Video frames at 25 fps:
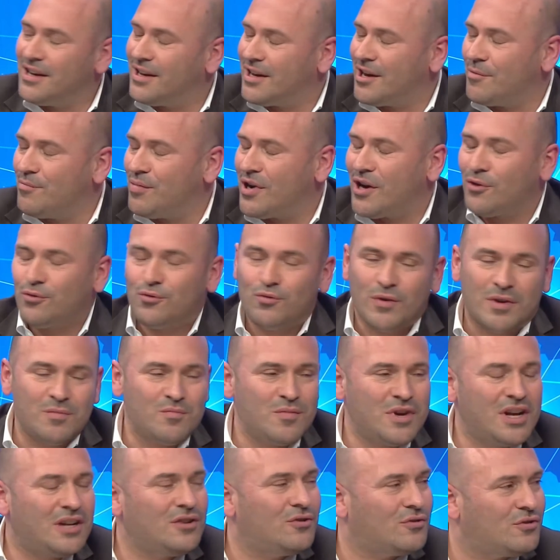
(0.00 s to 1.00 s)
about 1
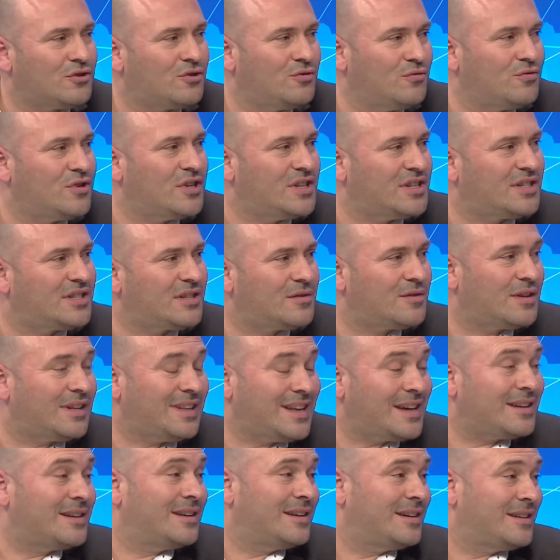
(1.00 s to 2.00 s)
million tourists
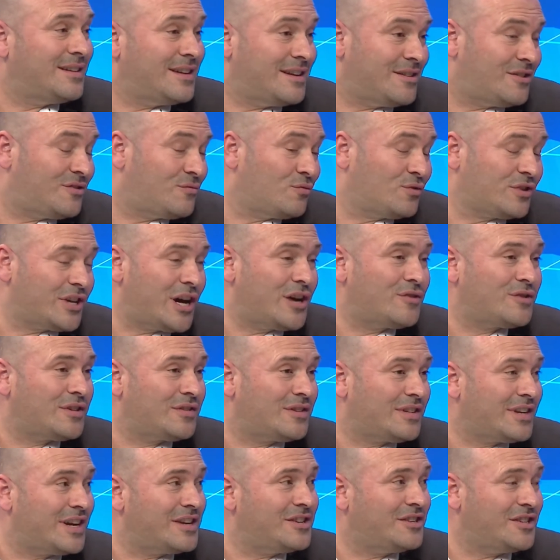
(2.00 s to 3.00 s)

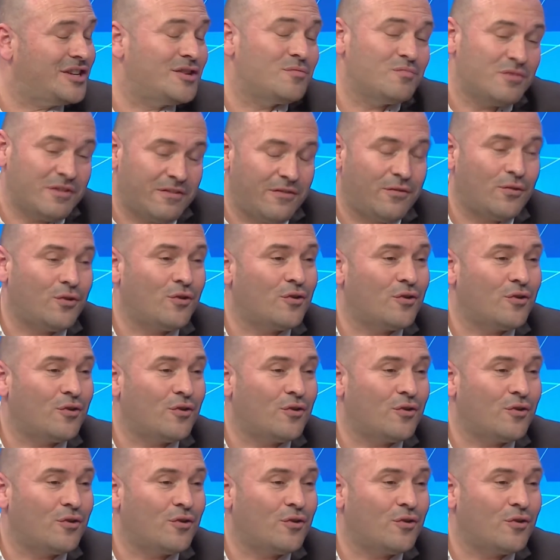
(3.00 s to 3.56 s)
2019 before